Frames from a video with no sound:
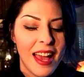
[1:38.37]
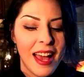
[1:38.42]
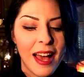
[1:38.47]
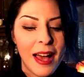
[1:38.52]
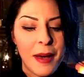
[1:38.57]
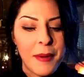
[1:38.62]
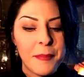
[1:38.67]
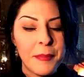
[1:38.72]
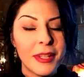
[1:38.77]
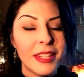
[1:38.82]

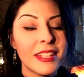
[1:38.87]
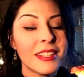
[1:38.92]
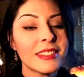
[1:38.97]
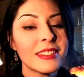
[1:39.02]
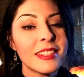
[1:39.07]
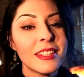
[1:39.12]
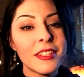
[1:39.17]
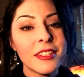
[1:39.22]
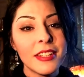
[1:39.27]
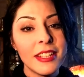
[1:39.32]
Um, but
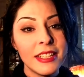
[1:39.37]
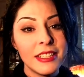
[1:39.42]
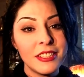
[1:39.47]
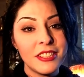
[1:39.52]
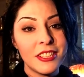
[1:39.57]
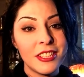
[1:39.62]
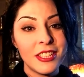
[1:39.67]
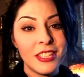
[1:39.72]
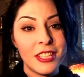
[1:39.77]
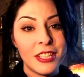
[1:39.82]
there's little things
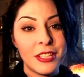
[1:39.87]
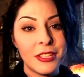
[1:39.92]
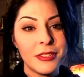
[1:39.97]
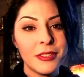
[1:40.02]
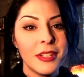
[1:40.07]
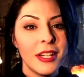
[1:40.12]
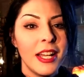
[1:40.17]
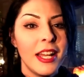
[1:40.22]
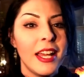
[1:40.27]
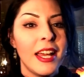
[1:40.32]
you can
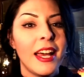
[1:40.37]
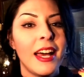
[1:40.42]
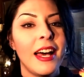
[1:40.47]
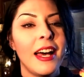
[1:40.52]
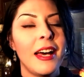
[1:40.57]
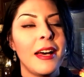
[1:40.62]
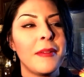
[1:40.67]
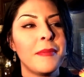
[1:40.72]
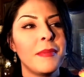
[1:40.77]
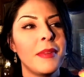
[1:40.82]
do,
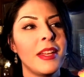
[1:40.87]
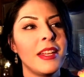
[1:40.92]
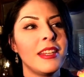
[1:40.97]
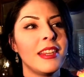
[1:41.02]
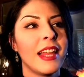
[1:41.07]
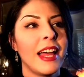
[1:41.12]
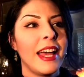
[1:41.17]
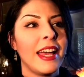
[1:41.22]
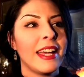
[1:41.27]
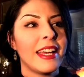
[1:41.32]
um,
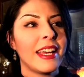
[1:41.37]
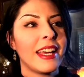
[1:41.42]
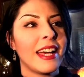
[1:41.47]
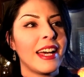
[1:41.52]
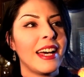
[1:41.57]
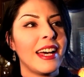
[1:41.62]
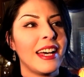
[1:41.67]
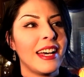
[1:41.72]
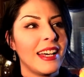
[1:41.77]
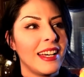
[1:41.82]
like
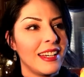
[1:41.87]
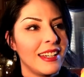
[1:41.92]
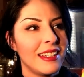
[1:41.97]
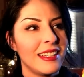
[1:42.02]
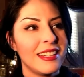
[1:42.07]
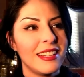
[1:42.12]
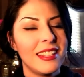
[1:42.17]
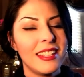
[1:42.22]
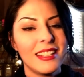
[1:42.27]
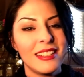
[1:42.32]
uh,
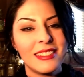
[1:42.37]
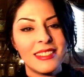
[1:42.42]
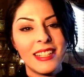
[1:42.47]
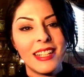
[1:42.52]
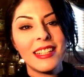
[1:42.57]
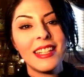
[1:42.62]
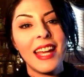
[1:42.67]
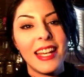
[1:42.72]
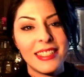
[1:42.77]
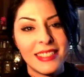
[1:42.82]
the
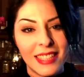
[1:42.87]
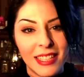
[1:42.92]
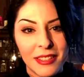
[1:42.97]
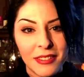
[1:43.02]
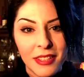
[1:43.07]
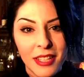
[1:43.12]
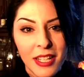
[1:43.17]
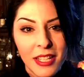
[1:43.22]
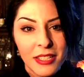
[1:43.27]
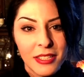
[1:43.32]
sun
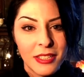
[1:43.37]
gazing.